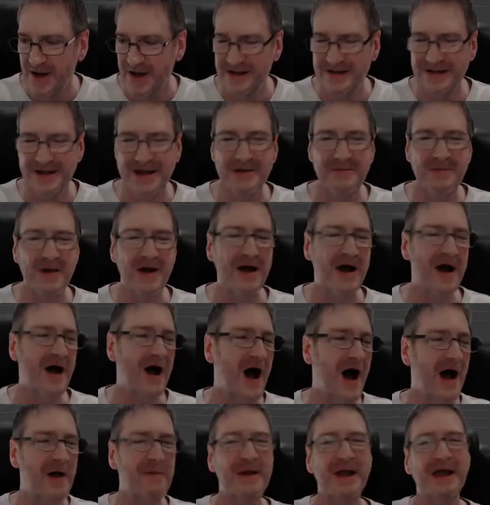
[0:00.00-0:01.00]
You see,
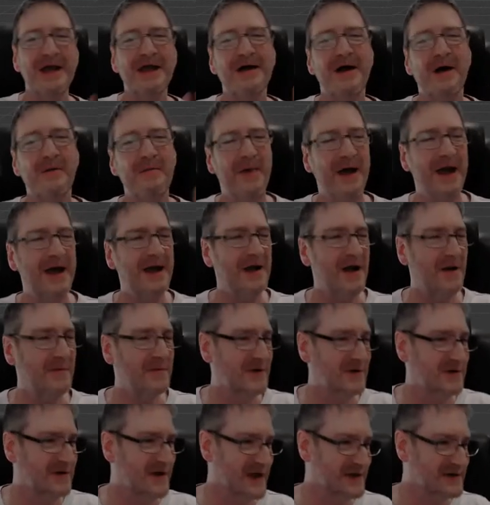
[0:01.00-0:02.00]
I'm here, I'm back,
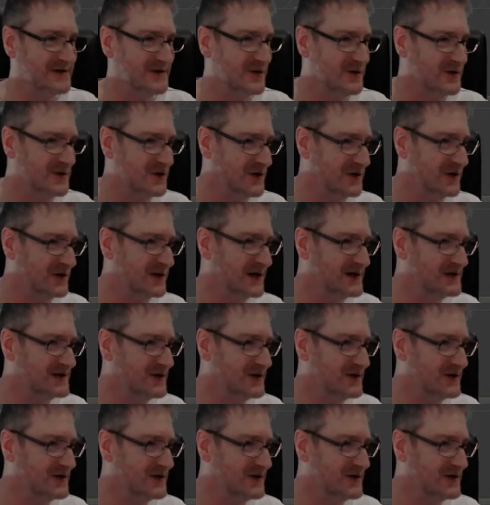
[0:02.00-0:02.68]
I'm, that's all good.